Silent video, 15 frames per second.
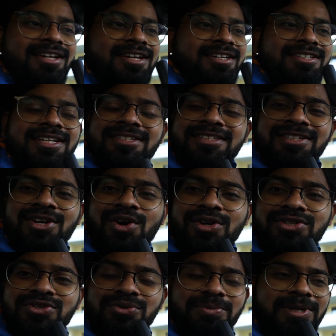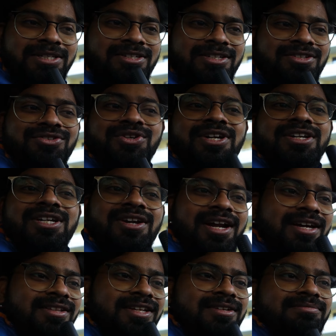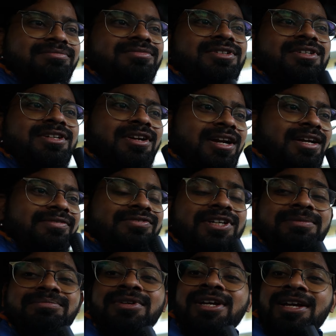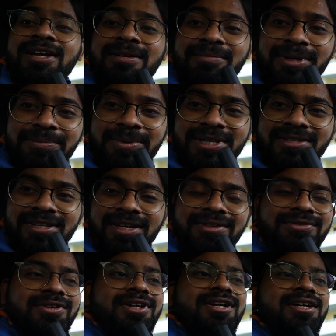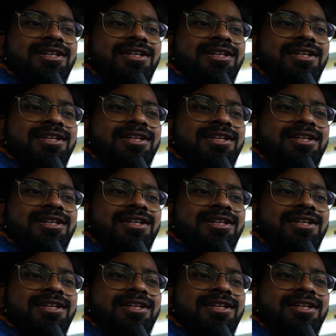It doesn't cost you much. You can try them, drive them, but be safe.